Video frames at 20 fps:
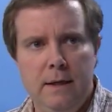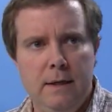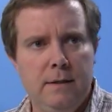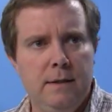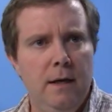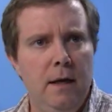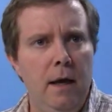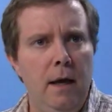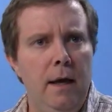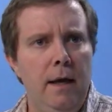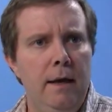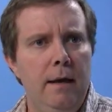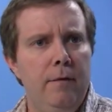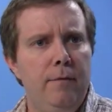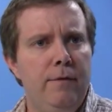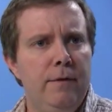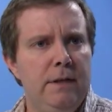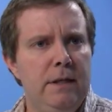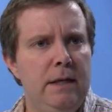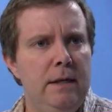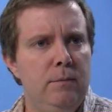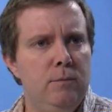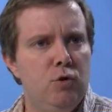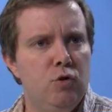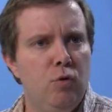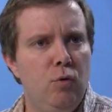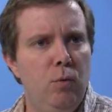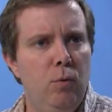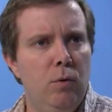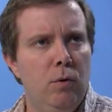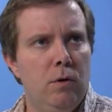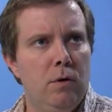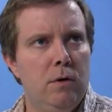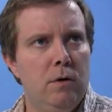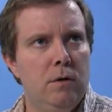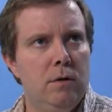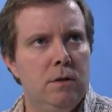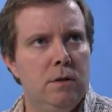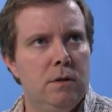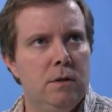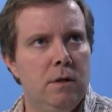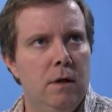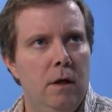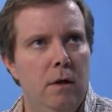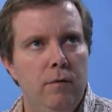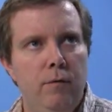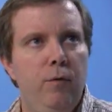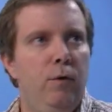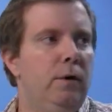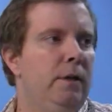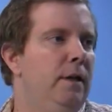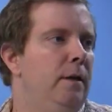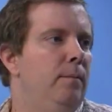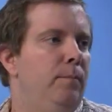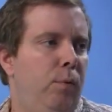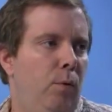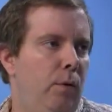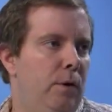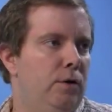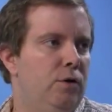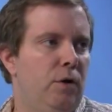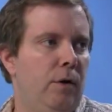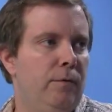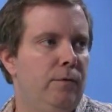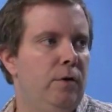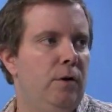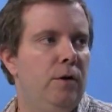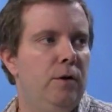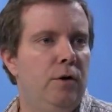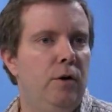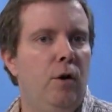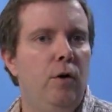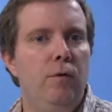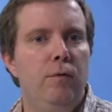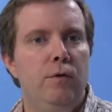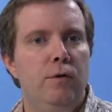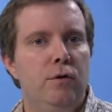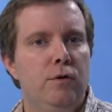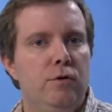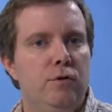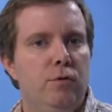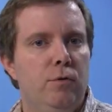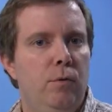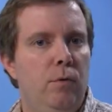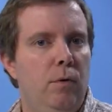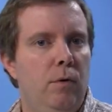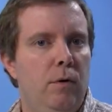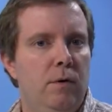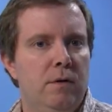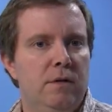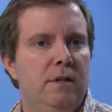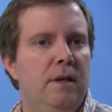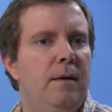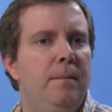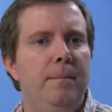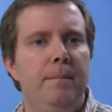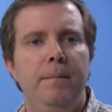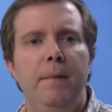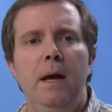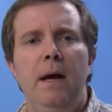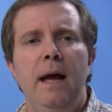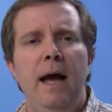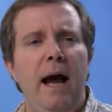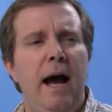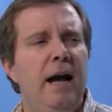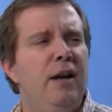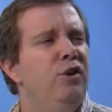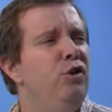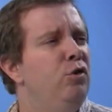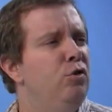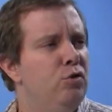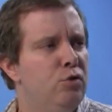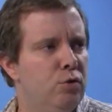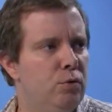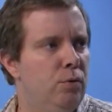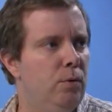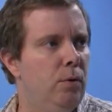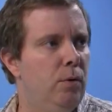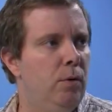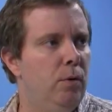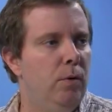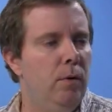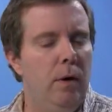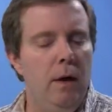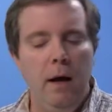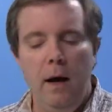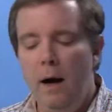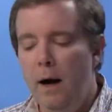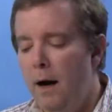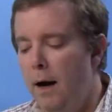is if a team scores 14 points off turnovers or some unusual